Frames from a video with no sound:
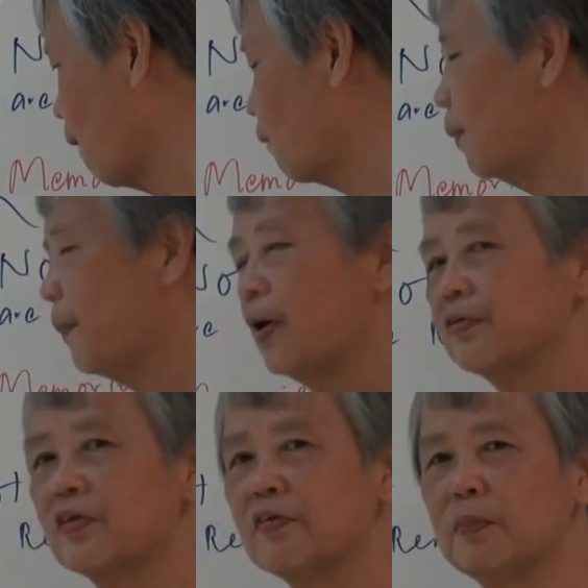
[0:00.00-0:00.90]

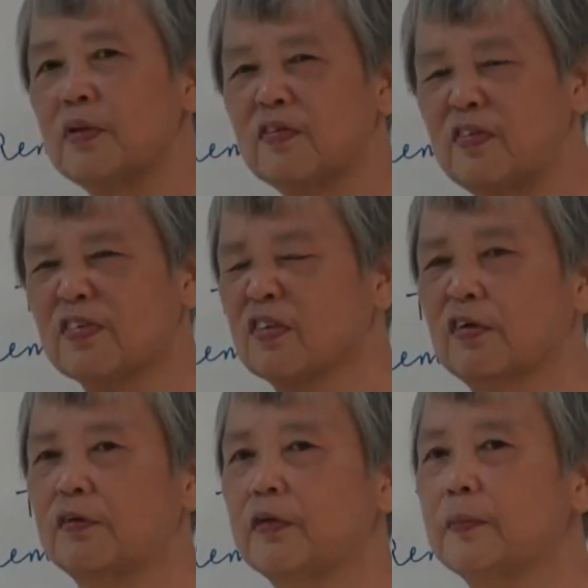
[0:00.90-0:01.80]
Repulsive means
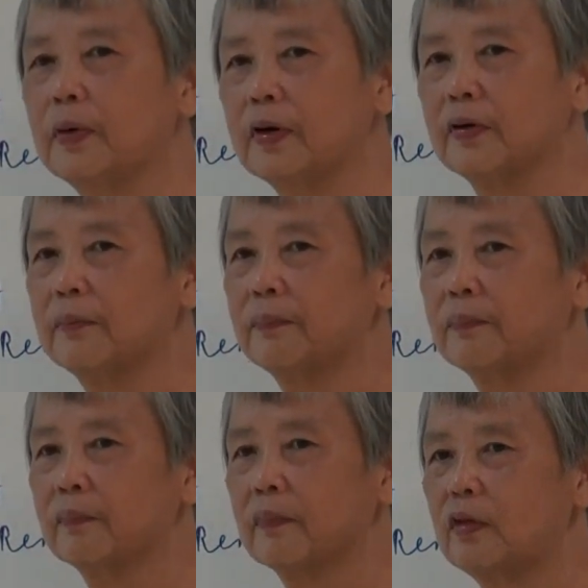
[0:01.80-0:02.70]
disagreeable.
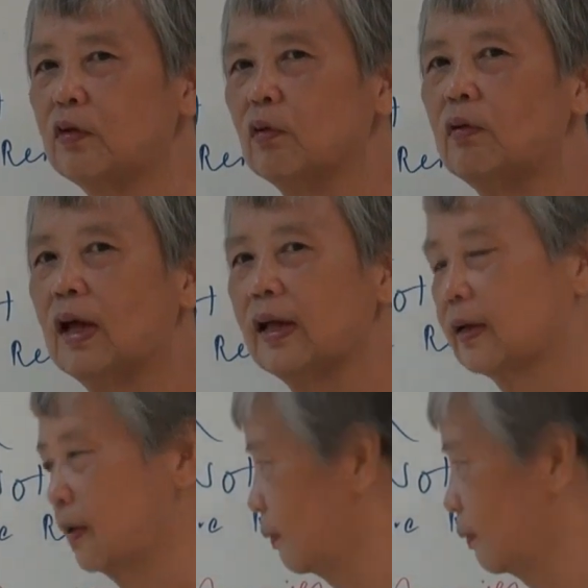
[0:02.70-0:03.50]
You don't like.